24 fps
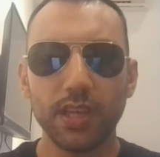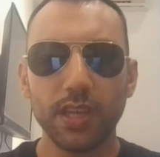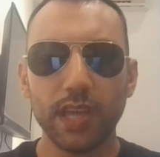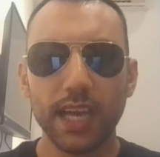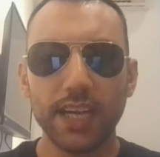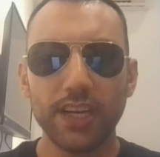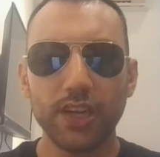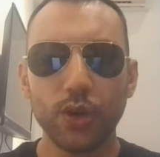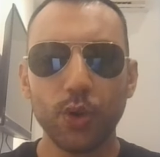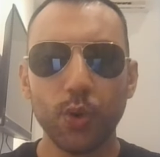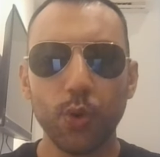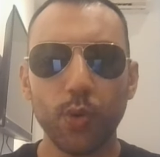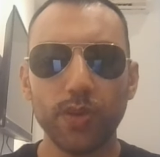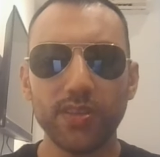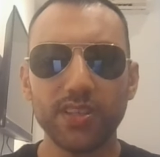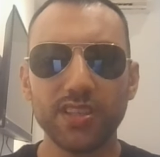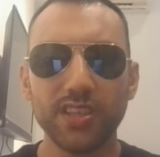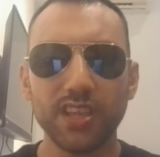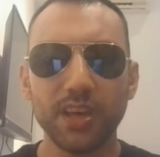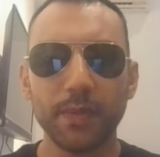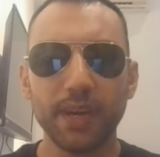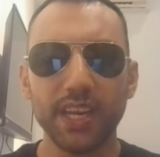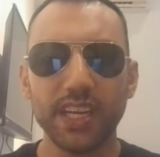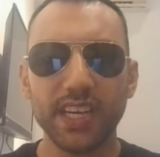and causes
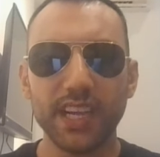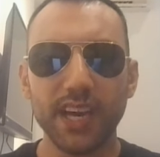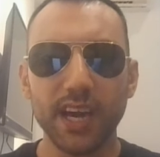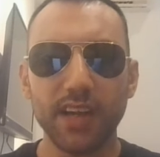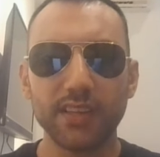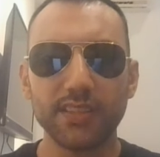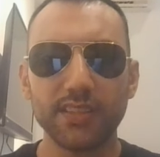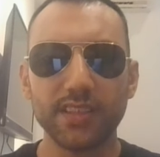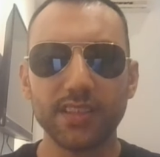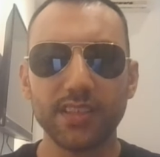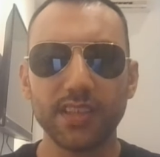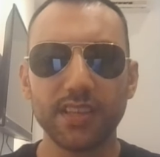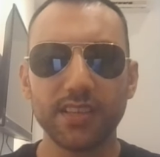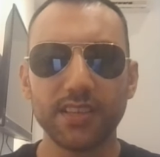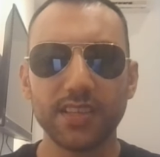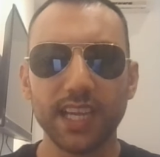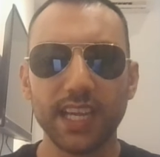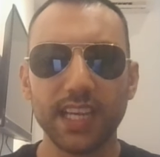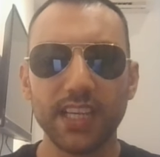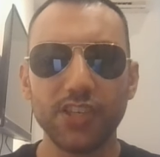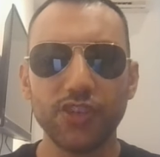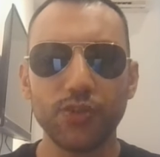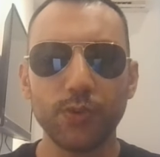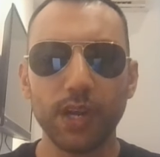them a narcissistic
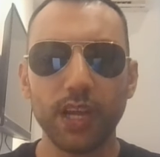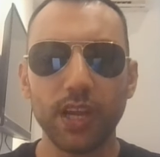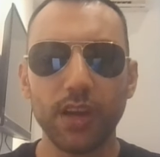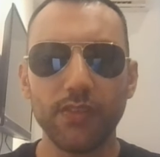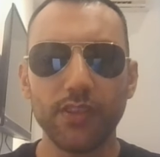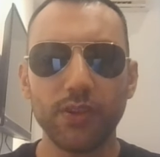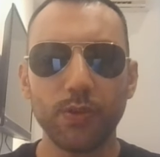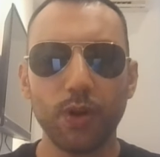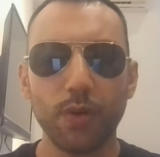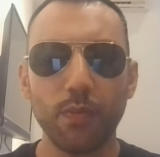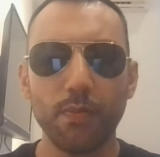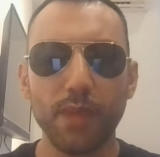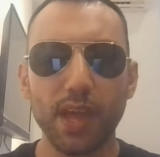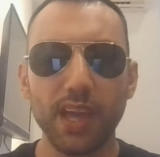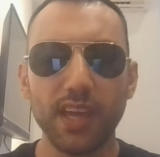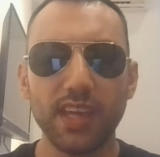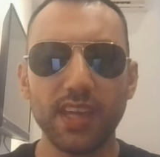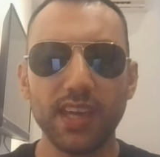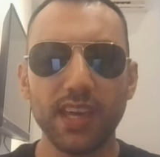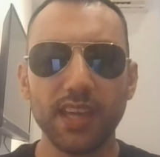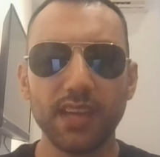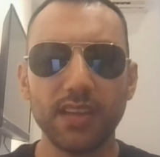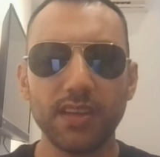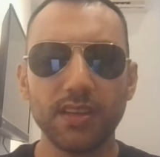injury of their own
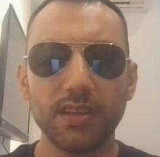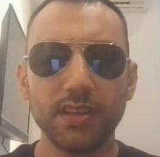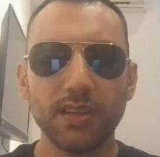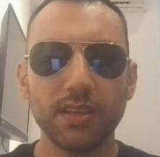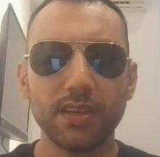making.